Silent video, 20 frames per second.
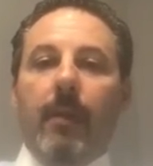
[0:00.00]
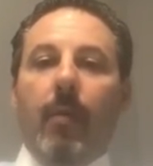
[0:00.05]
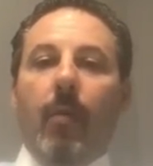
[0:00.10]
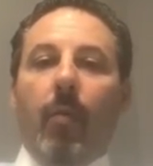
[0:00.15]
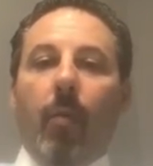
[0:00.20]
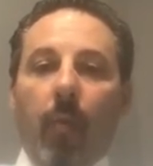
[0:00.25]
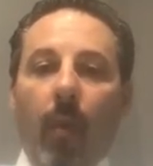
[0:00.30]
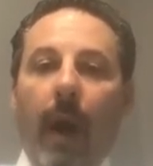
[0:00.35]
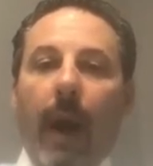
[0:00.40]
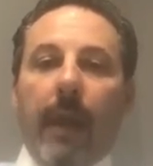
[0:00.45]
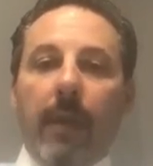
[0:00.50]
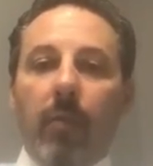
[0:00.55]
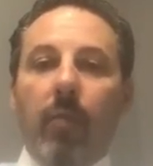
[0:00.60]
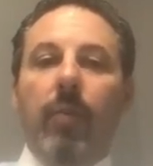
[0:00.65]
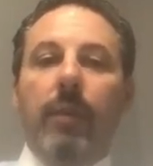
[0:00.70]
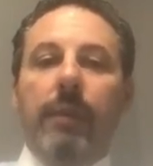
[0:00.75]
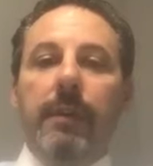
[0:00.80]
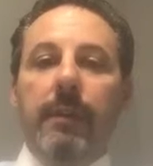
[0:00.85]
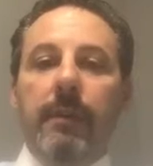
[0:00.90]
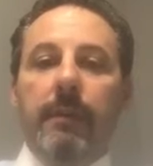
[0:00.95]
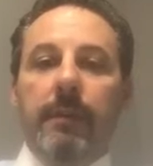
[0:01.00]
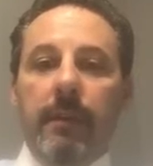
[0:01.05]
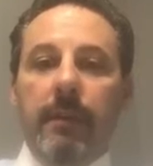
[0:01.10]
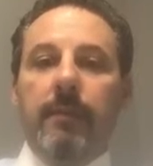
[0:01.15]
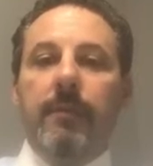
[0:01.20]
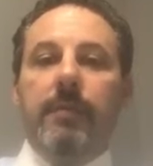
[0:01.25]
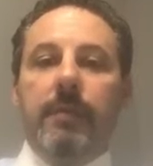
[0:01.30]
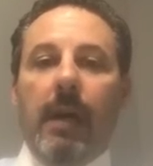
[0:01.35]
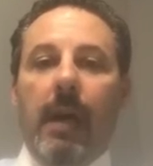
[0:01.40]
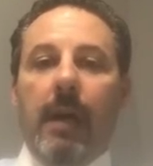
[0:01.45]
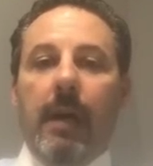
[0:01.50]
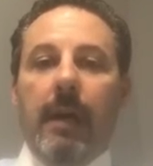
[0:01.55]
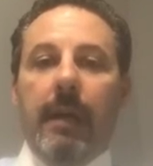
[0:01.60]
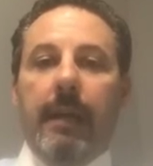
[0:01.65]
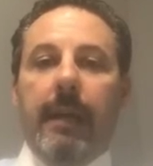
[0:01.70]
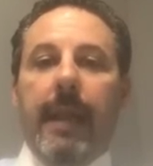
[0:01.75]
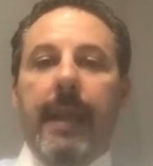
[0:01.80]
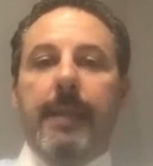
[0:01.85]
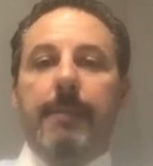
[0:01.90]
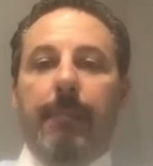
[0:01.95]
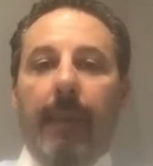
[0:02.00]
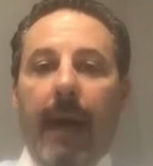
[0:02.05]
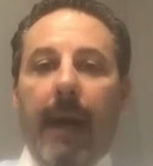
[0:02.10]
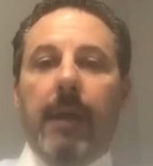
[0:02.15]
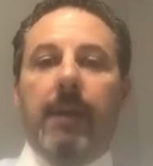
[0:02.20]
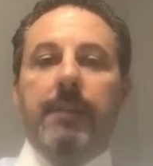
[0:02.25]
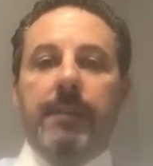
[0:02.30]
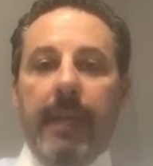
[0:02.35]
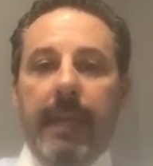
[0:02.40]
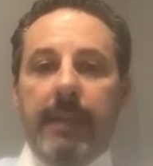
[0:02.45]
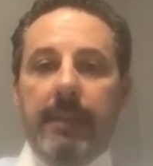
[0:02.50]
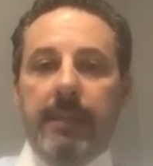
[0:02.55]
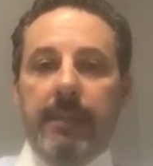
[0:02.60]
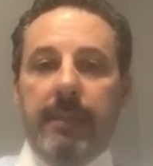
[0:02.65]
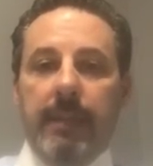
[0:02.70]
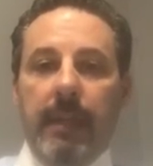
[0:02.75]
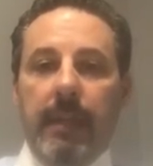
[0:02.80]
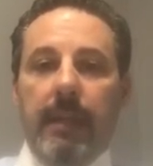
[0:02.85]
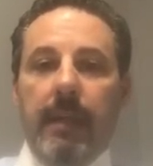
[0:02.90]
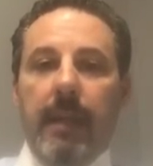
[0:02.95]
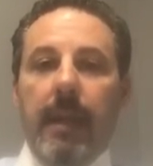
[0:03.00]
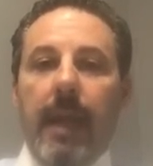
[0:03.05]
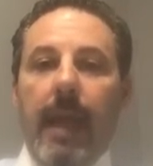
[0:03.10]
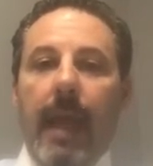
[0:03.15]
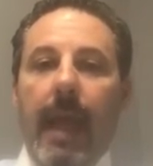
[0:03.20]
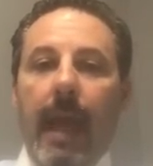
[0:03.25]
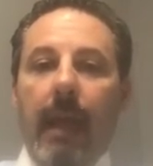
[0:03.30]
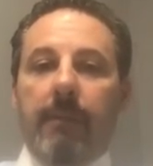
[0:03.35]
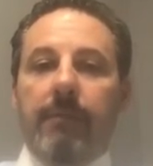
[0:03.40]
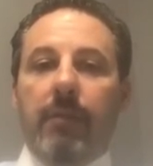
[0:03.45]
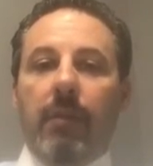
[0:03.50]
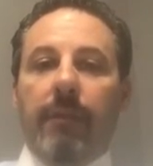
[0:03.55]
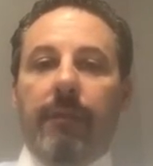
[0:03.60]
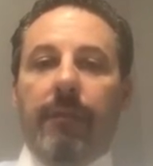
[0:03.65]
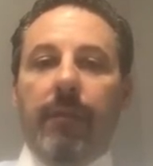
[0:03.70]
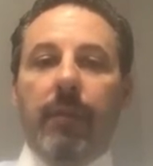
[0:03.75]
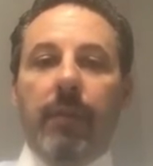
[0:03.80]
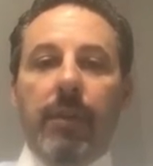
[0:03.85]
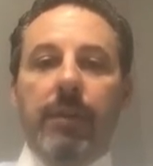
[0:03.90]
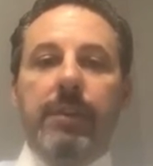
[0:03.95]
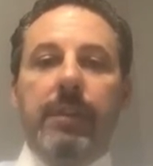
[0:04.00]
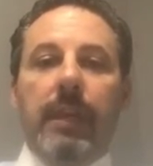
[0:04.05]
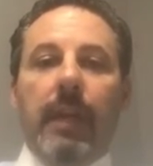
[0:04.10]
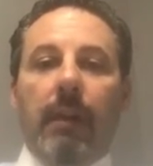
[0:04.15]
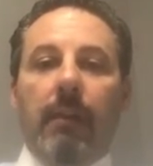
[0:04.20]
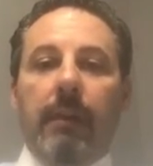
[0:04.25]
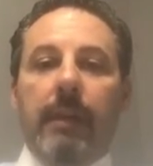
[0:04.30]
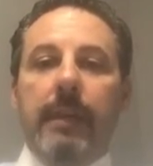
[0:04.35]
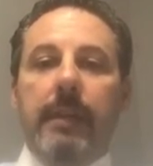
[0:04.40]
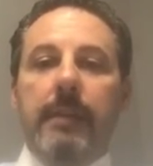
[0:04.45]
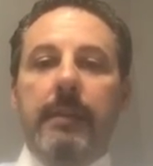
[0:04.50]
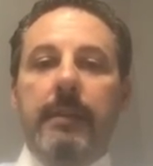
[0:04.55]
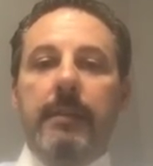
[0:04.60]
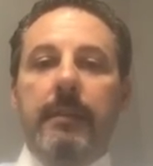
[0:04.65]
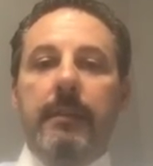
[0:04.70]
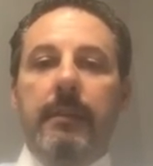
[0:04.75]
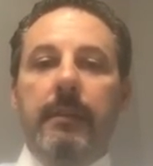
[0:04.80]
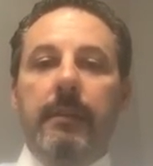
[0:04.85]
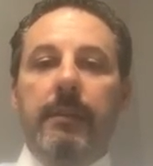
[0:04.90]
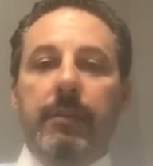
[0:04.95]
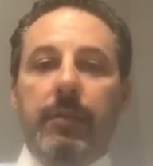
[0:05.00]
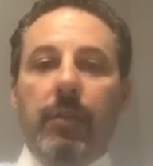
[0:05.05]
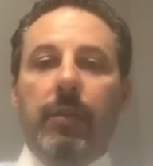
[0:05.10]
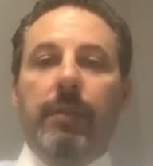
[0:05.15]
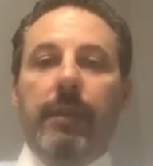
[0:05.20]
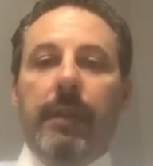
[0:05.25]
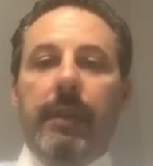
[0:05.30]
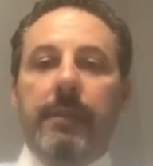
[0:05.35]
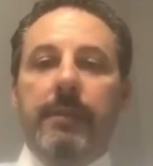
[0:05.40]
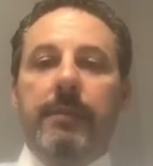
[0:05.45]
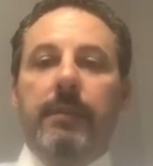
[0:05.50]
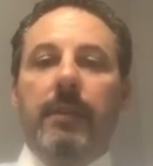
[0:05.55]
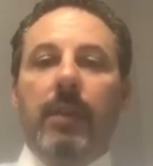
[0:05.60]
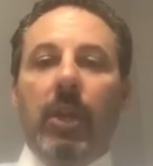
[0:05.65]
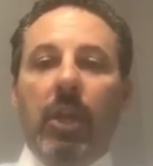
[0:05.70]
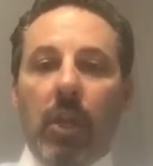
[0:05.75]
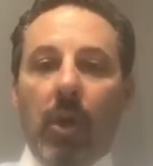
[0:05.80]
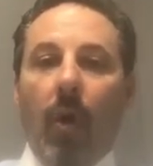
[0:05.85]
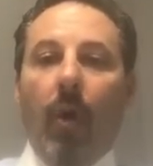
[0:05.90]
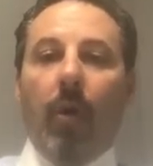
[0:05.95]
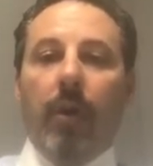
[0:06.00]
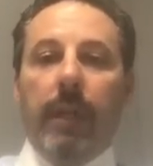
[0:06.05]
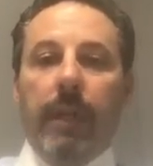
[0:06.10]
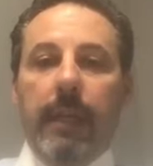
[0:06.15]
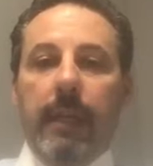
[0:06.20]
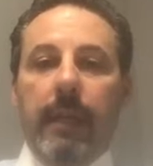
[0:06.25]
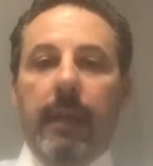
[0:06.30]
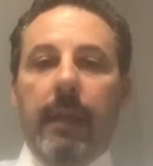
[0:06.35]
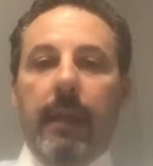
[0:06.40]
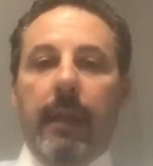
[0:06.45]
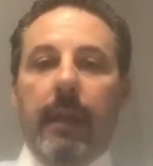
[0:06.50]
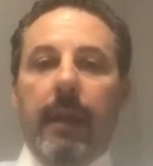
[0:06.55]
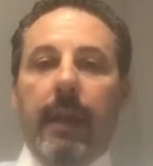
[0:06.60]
why wouldn't you sign a buyer's agency, have your fiduciary duties guarded,